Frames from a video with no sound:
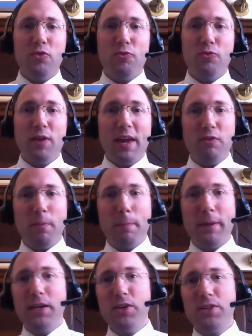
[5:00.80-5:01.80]
it
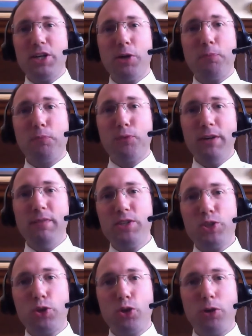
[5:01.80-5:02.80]
appears in our
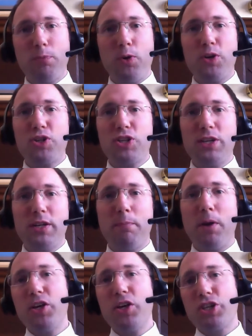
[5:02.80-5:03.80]
previous Torah portion in Parashat